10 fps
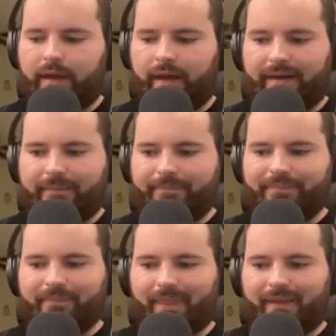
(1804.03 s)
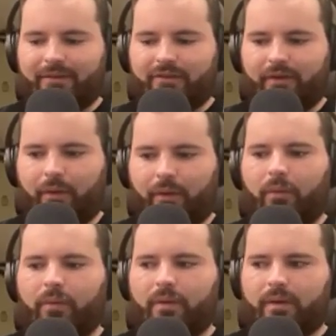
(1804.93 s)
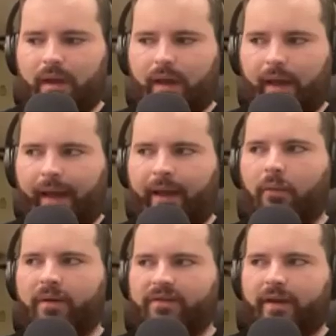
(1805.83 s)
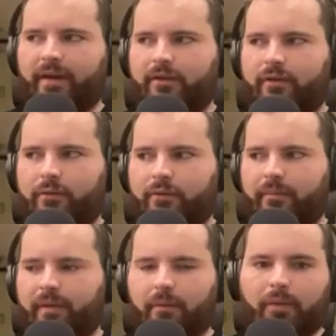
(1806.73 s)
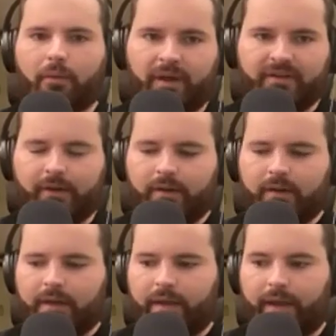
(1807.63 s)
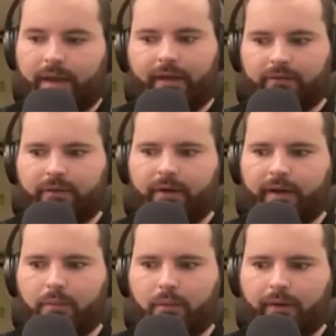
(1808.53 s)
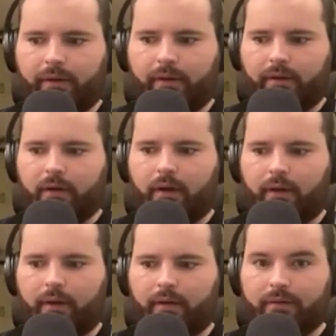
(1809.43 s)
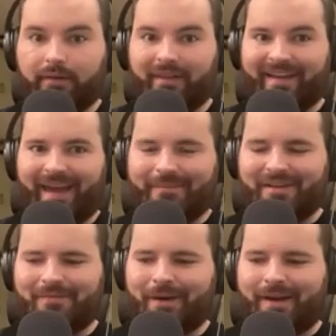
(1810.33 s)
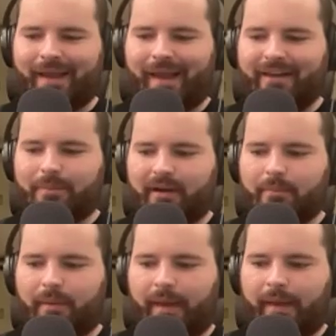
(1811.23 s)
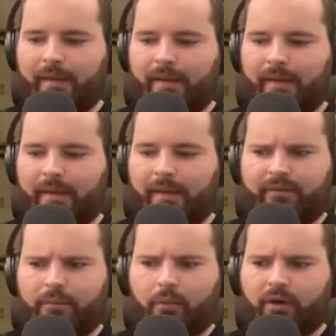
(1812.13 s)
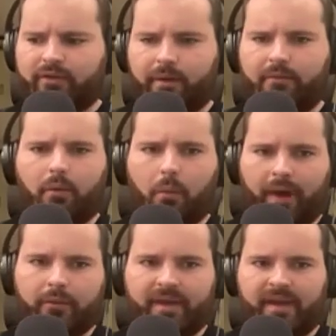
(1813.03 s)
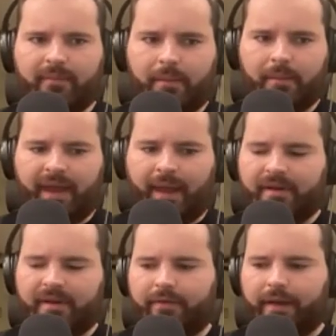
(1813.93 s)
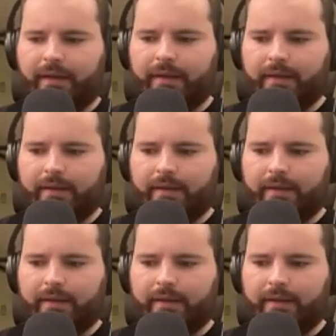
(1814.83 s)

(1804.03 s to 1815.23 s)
Um, so I always like to do something with a reason, and that's very important on the captive breeding aspect. But even more so, of why do we keep them in captivity?